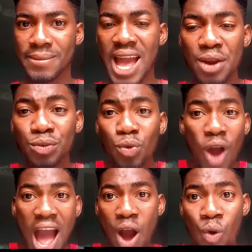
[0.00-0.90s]
I don't know
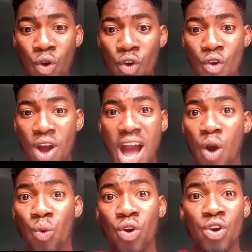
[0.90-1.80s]
how
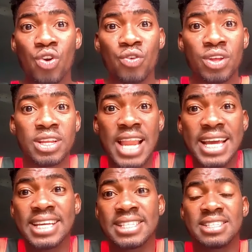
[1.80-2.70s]

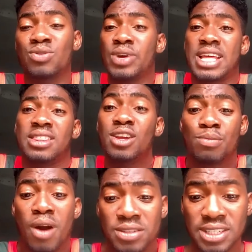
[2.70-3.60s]
like, it's when I think
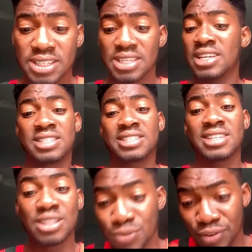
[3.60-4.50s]
about it,
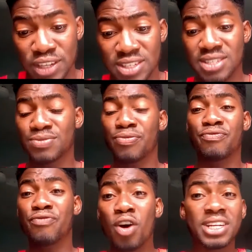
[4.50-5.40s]
it's
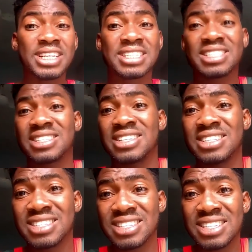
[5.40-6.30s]
funny,
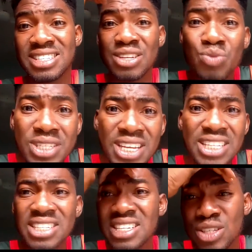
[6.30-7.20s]
it's
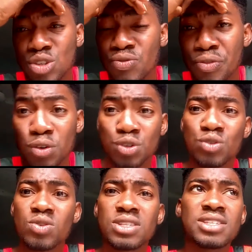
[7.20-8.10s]
irritating, it's
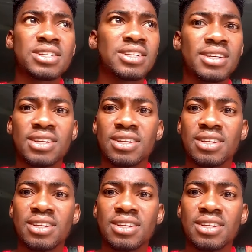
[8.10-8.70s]
frustrating.